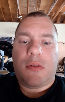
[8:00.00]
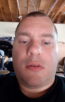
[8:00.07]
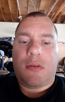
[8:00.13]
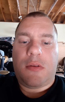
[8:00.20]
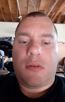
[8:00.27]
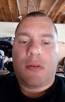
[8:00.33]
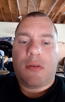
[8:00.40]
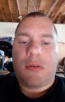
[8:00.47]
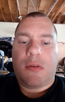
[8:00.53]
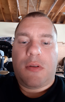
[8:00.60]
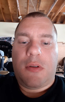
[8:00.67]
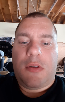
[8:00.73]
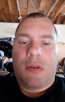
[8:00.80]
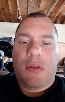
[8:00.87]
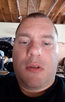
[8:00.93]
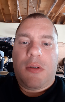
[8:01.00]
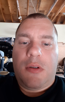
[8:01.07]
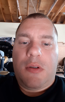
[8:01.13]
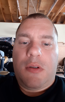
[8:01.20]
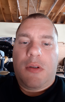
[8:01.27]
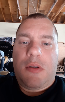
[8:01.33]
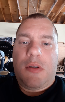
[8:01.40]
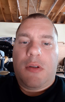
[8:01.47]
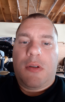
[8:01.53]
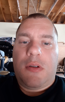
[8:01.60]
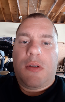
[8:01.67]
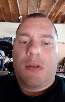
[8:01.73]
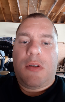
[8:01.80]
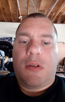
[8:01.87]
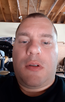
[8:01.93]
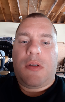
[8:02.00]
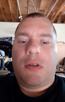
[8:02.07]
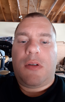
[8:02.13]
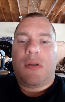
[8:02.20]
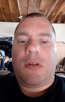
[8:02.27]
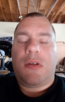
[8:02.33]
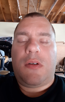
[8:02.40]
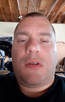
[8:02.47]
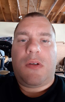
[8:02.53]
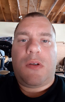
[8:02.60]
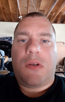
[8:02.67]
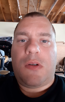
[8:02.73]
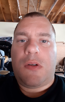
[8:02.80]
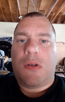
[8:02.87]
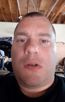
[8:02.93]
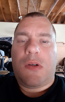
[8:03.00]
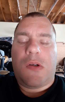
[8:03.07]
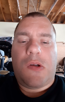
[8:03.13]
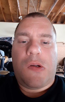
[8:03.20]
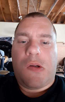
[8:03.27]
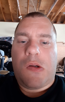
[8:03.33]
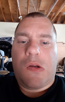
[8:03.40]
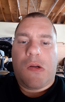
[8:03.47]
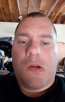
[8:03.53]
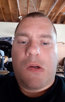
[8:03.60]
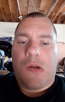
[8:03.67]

(silence)